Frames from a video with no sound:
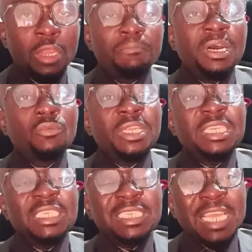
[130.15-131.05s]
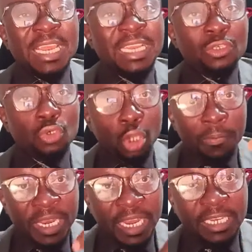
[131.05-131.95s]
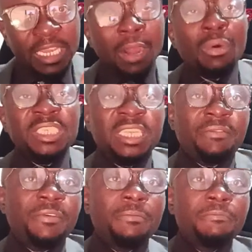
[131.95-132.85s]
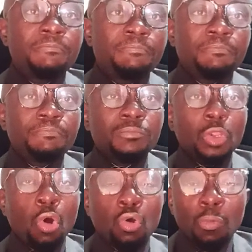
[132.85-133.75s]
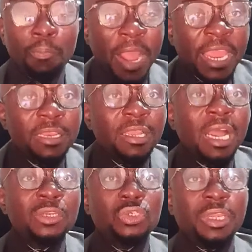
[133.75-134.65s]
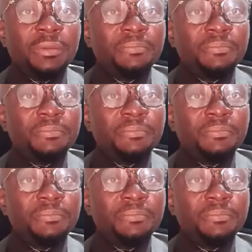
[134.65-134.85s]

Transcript: but we decided to dominate ourselves, occupying country.